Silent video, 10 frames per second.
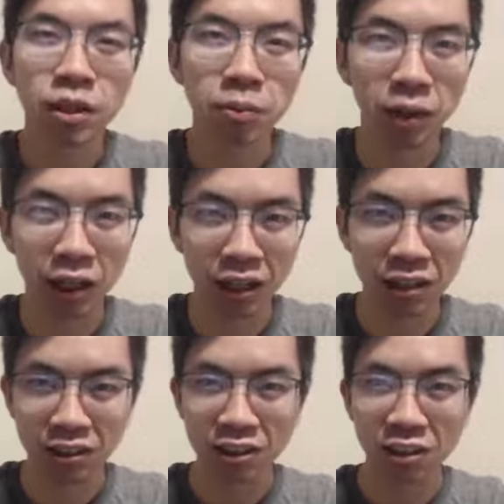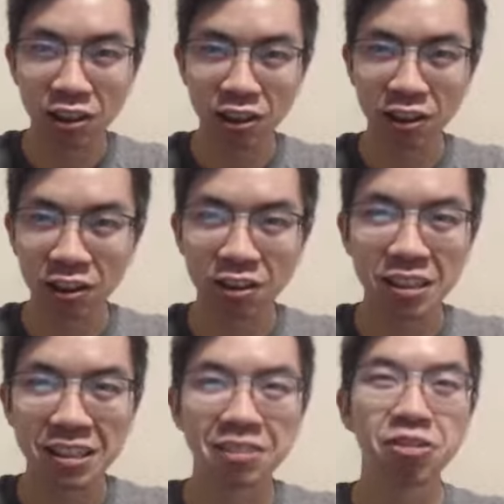But it's still a good
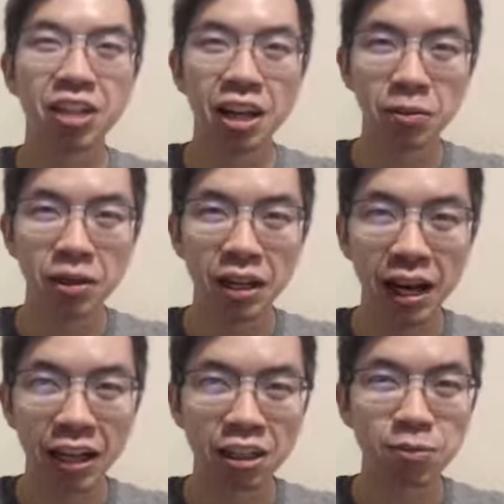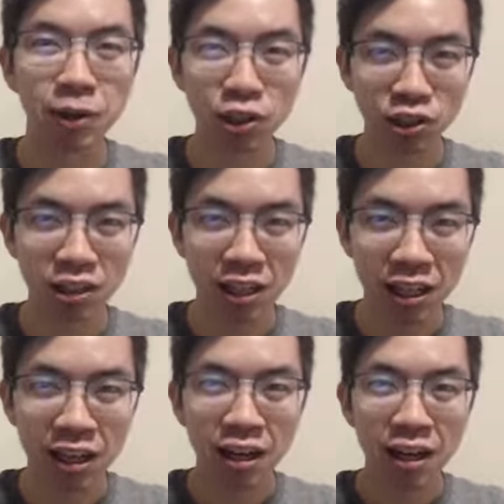deal of climbing, and
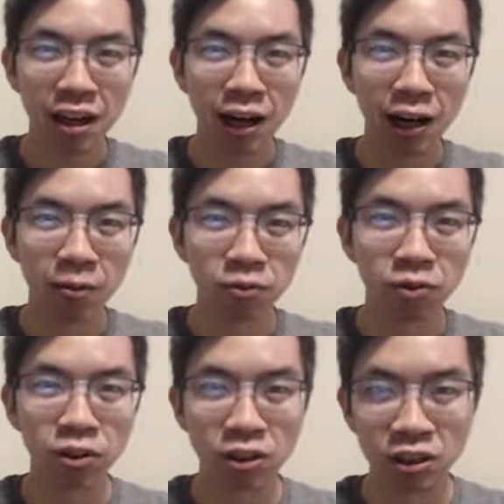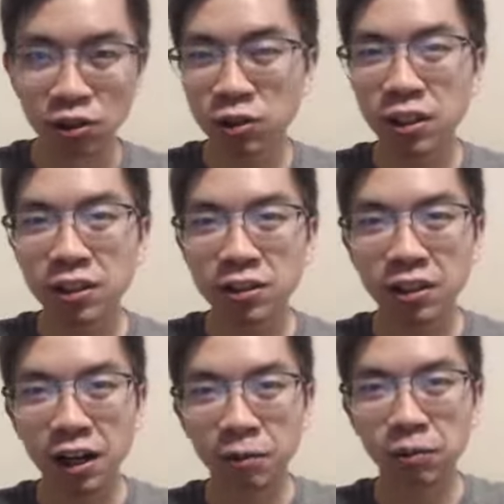especially for the Zoo
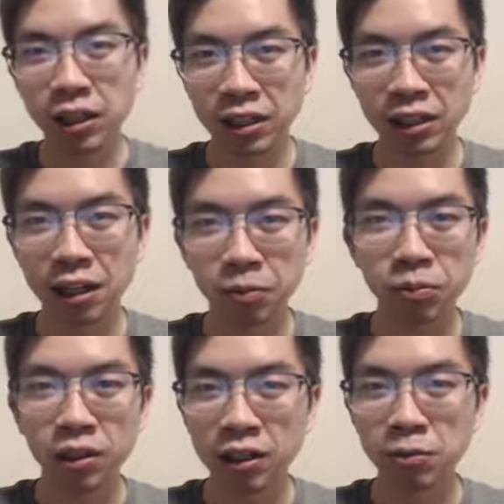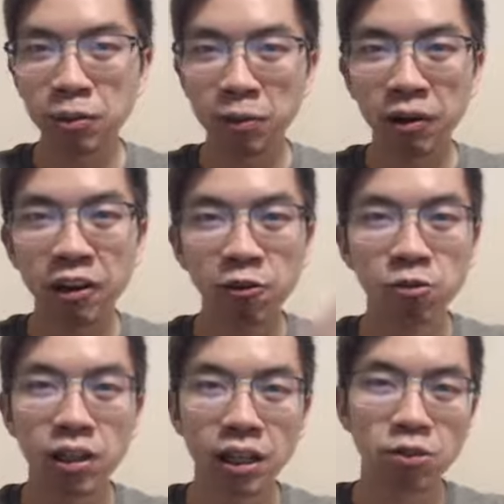Hill, I'll link it up here
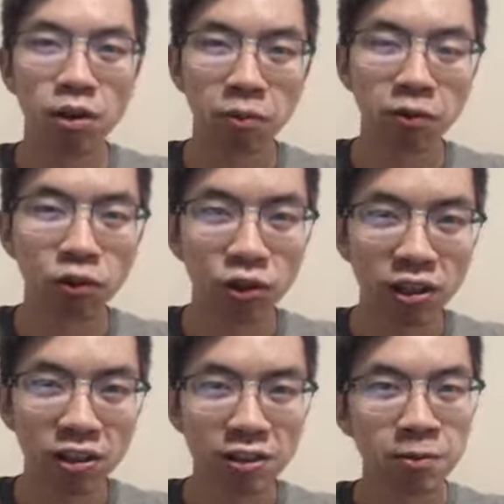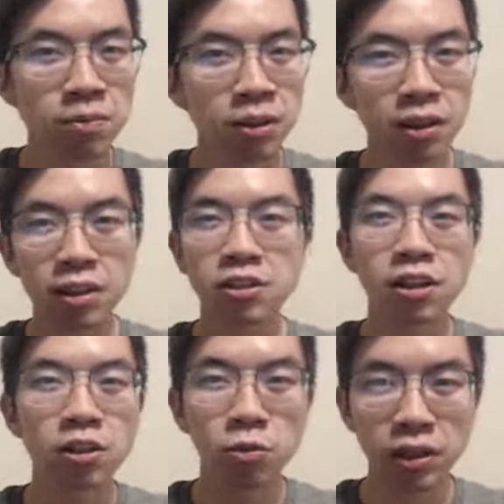above. That's right before this. There's
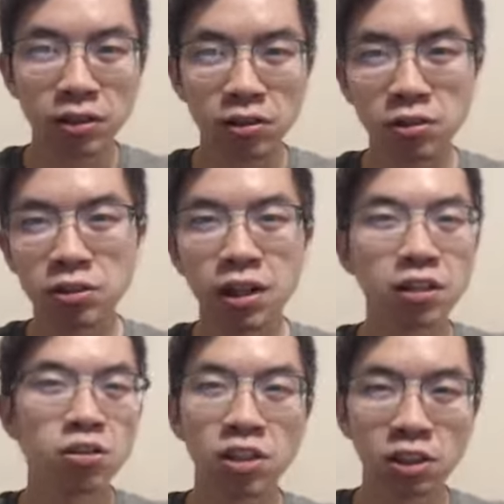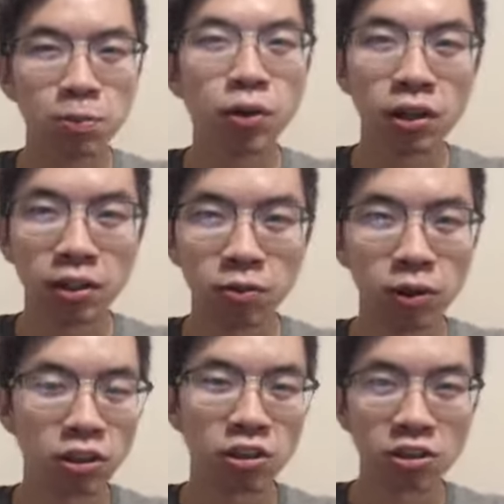other ways to get to this point where you can